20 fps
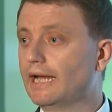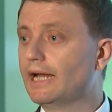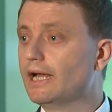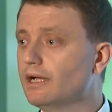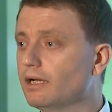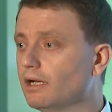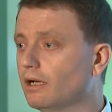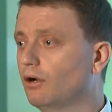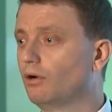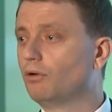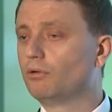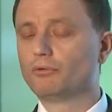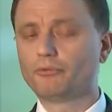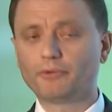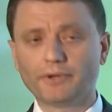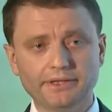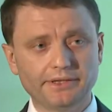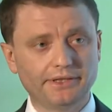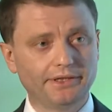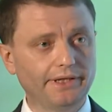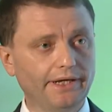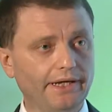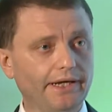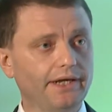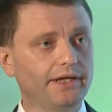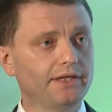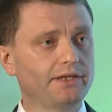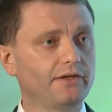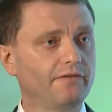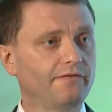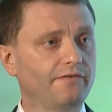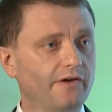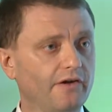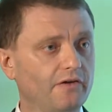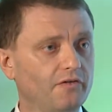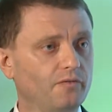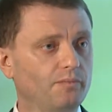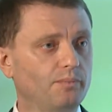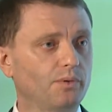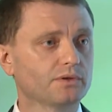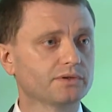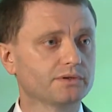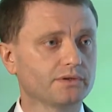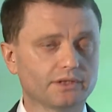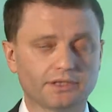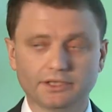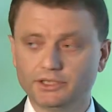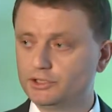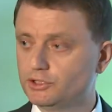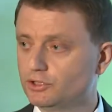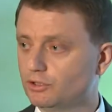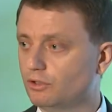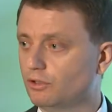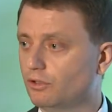and already 85%